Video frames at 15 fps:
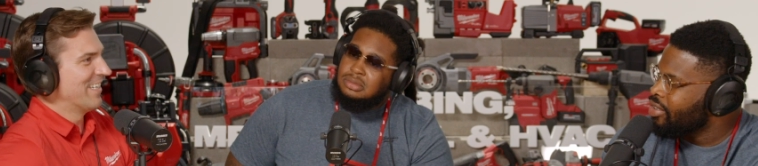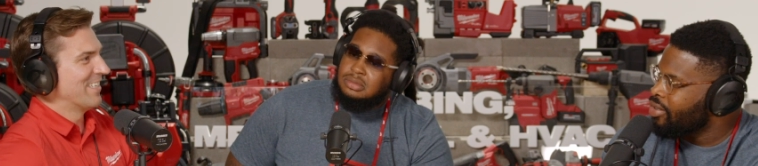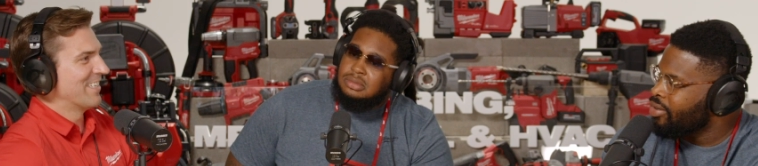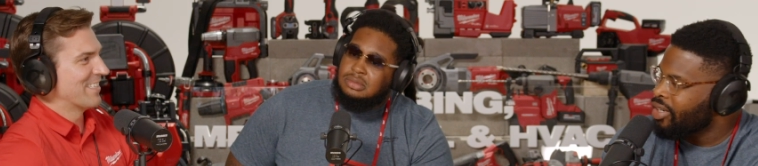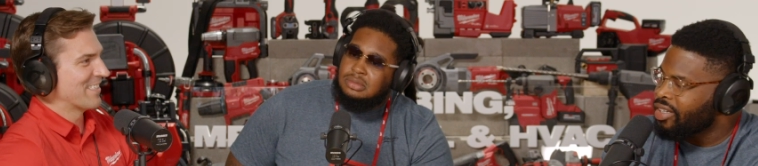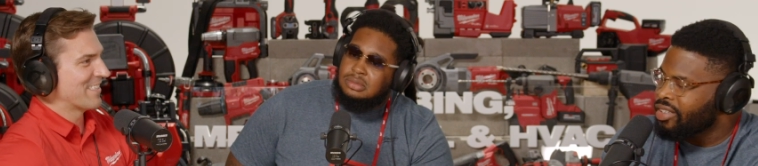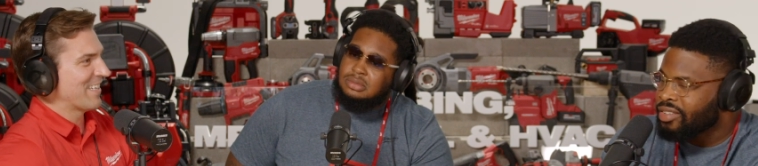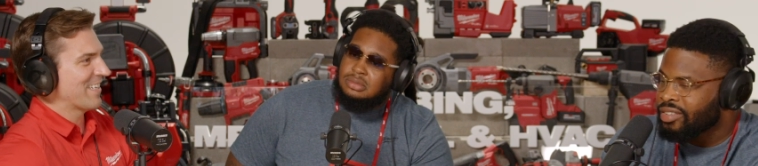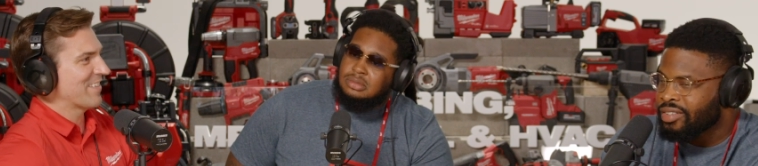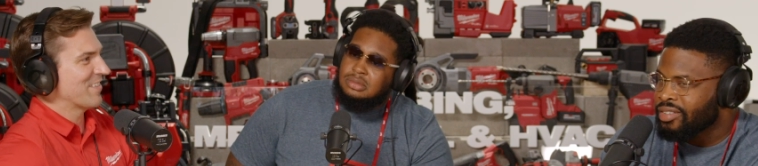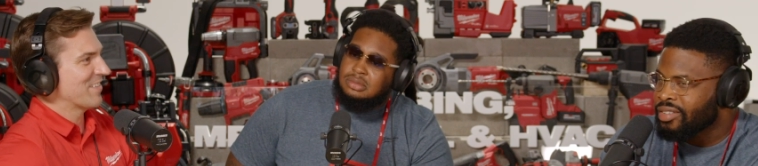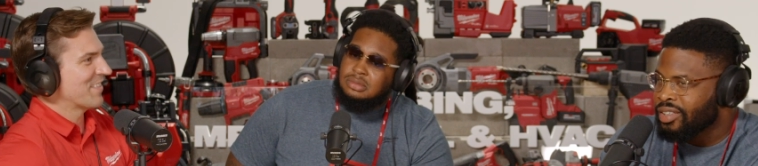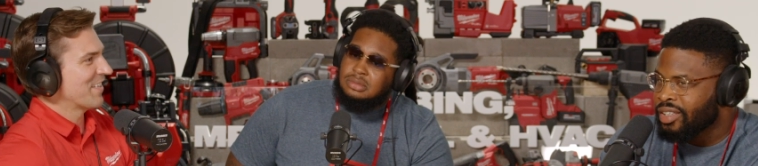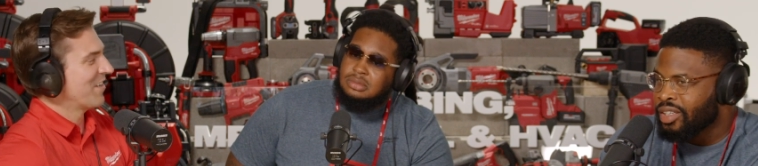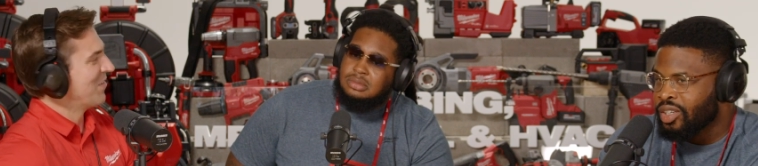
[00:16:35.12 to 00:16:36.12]
Speaker 1: All right. Exactly.
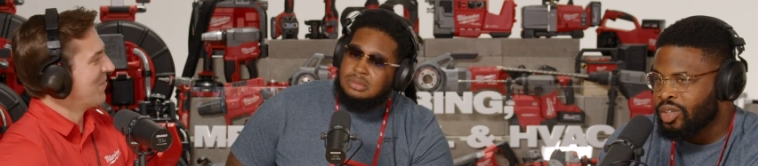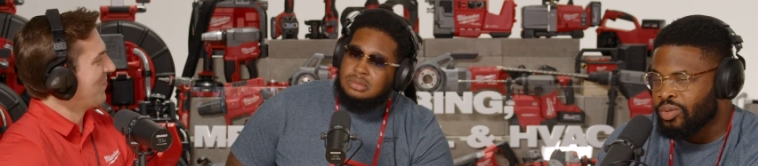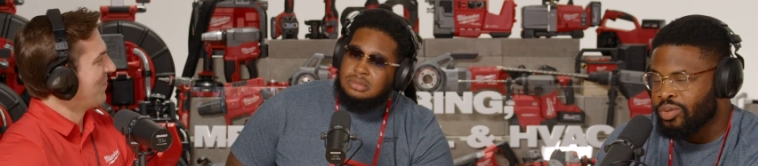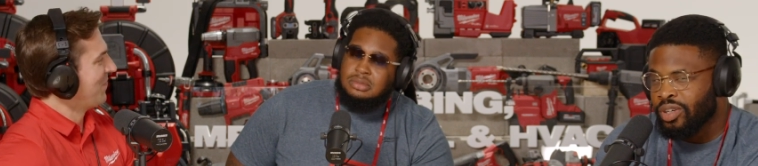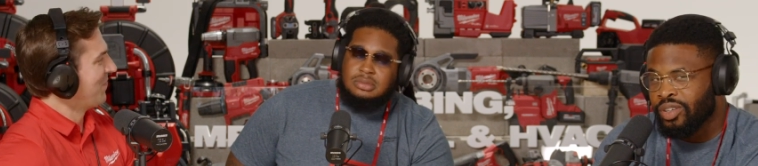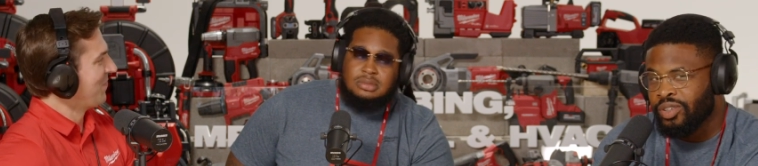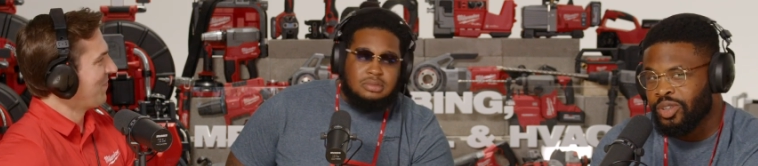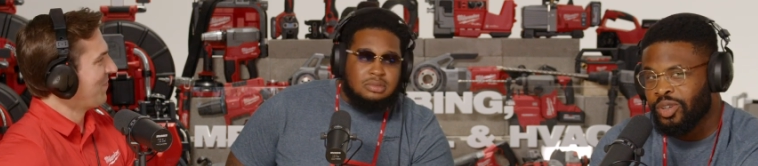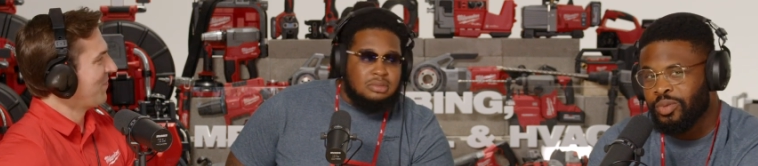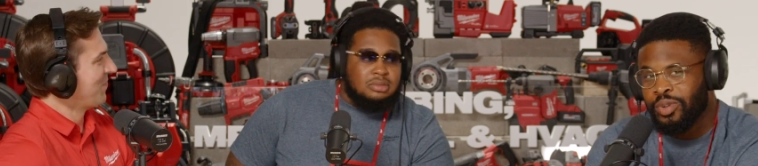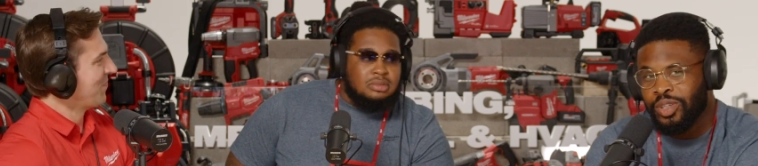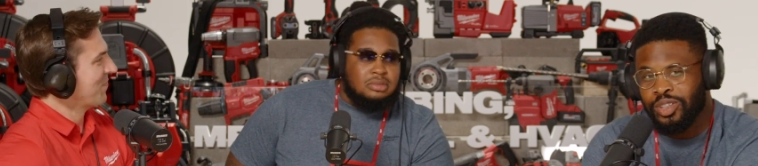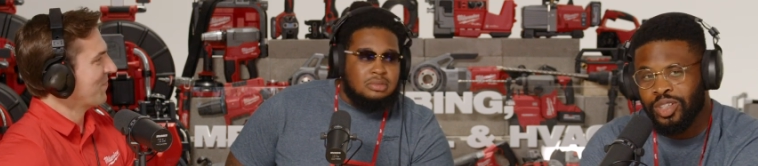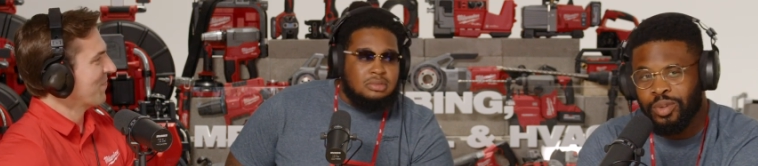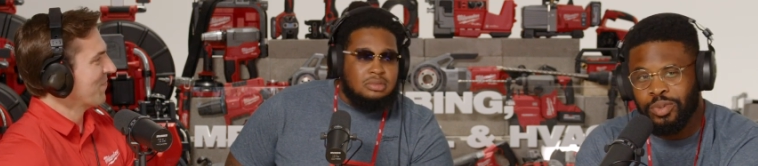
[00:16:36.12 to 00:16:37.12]
So well, you're we're
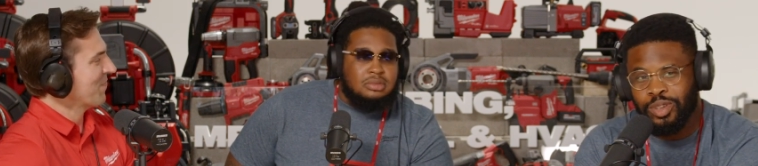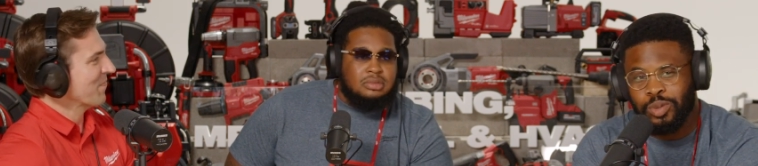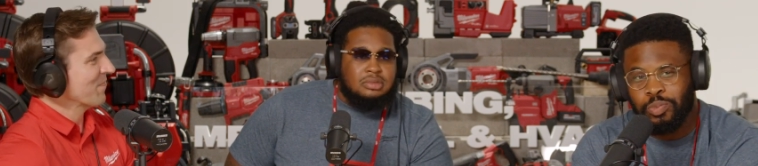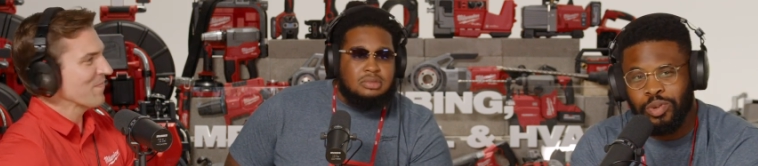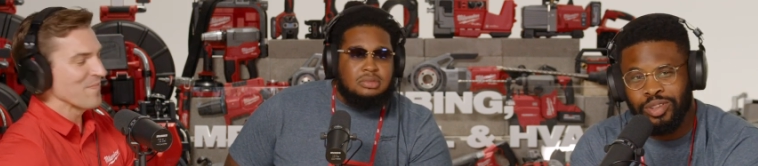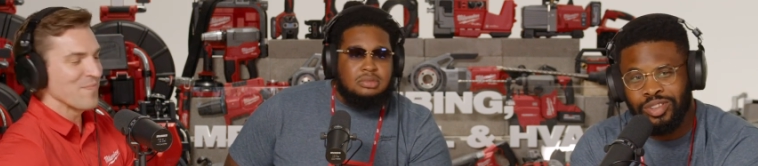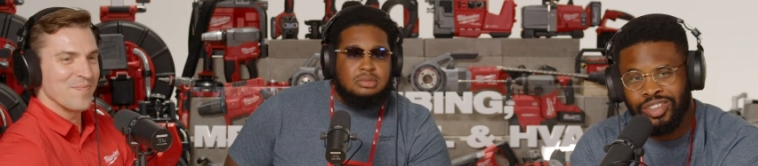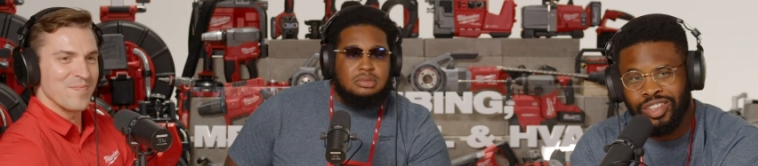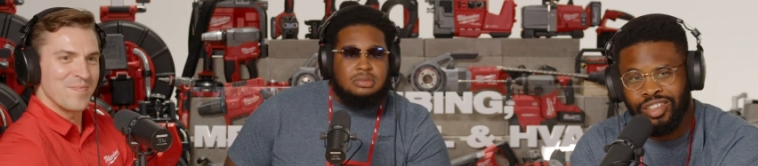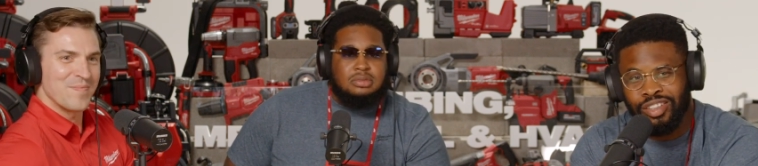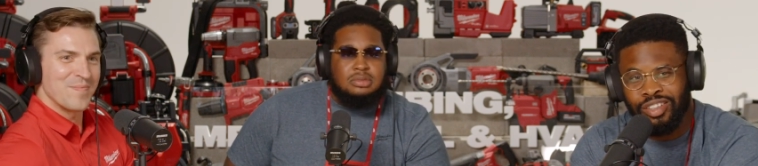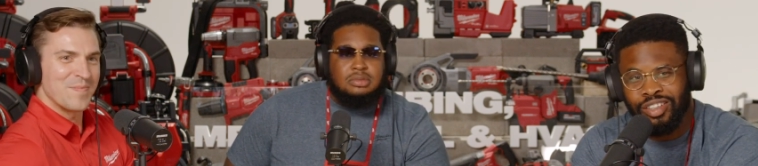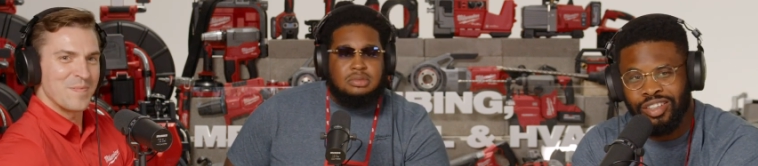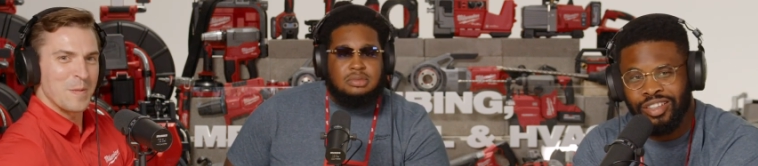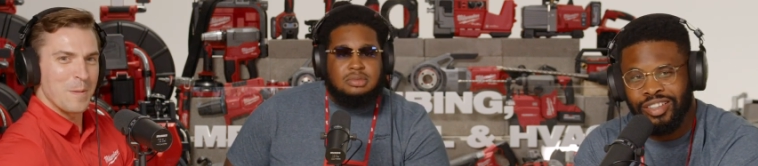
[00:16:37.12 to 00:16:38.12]
done with Sports Center.
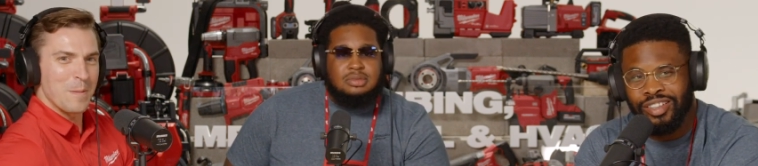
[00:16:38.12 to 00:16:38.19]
